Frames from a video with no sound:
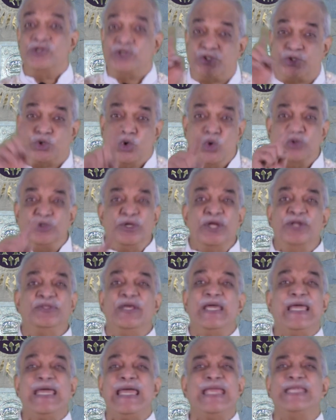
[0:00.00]
Choosing
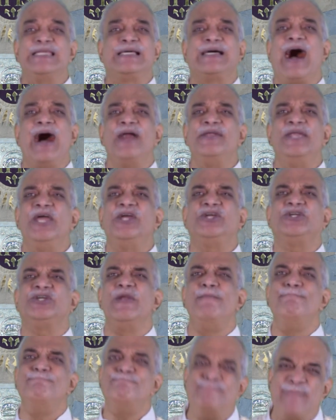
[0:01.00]
the
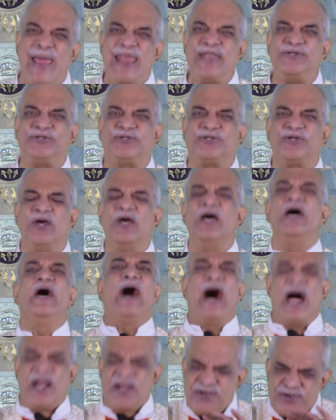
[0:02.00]
incarnation meant
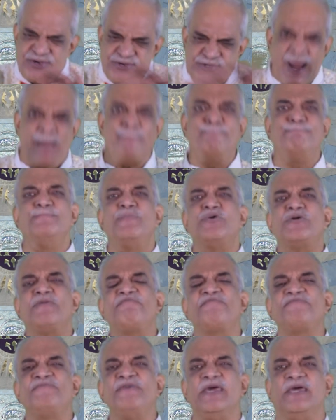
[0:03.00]
a number of
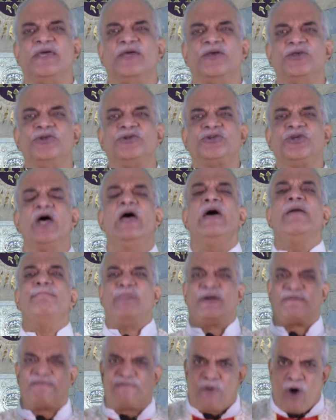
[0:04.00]
things,
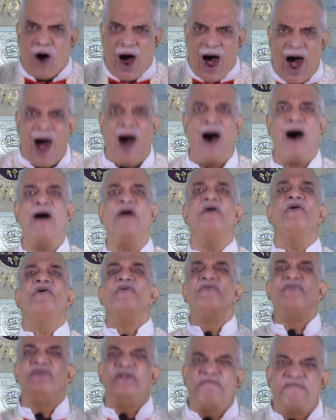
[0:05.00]
but for our
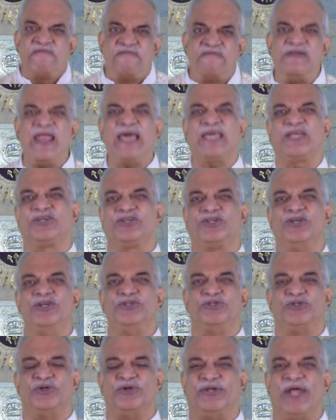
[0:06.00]

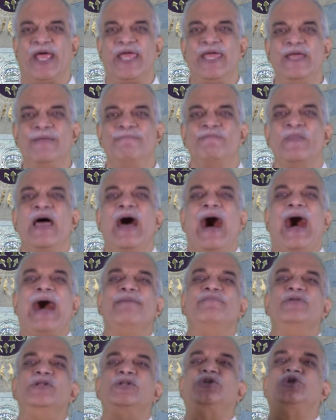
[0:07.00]
reflection today, I
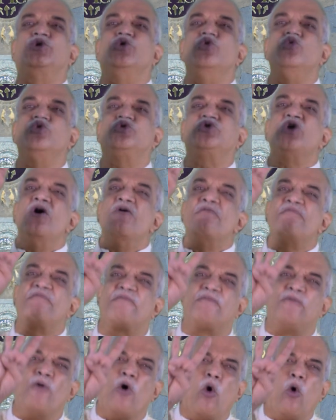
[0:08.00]
will choose
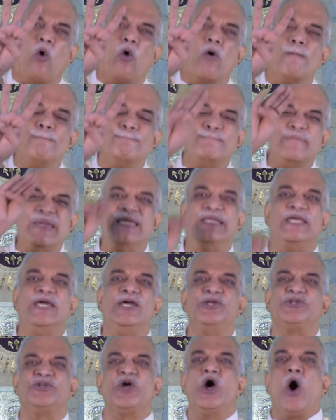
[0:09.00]
four
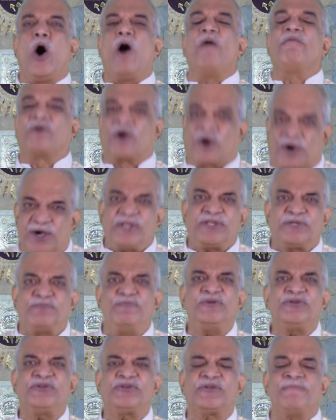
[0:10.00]
meanings of
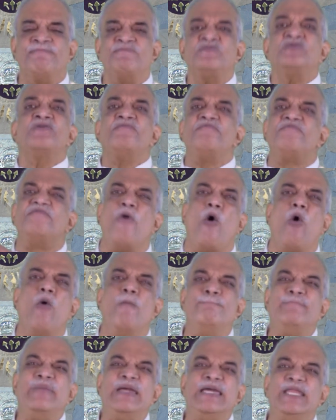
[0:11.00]
Christmas, four
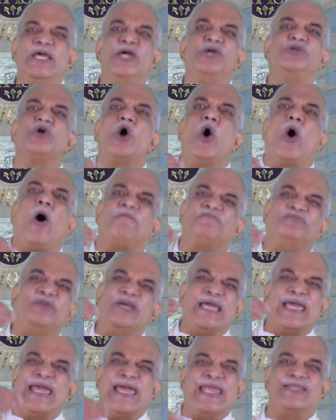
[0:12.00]
meanings of
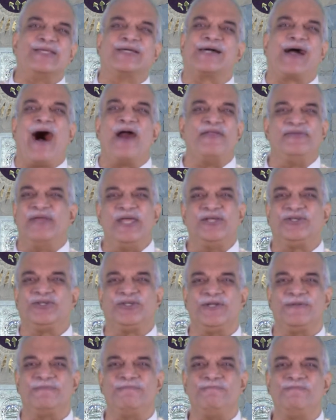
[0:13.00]
the
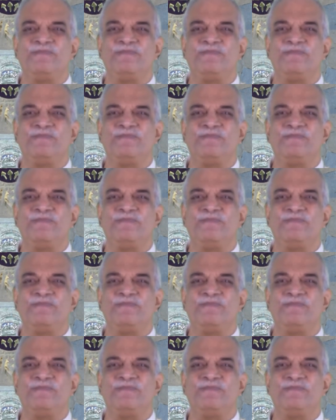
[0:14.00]
incarnation.